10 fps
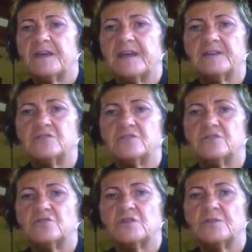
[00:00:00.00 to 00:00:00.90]
that into your
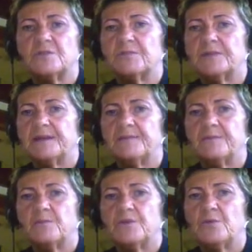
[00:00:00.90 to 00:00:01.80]
treatment planning
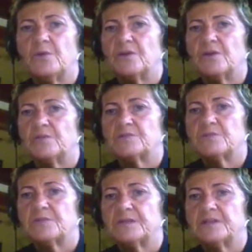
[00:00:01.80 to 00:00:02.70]
when you're working with this
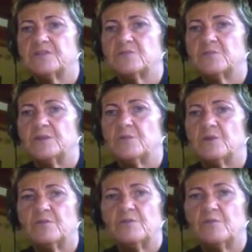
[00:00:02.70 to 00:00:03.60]
population and when you're
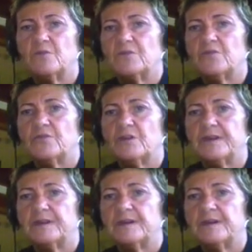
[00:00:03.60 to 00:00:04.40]
working with more of a chronic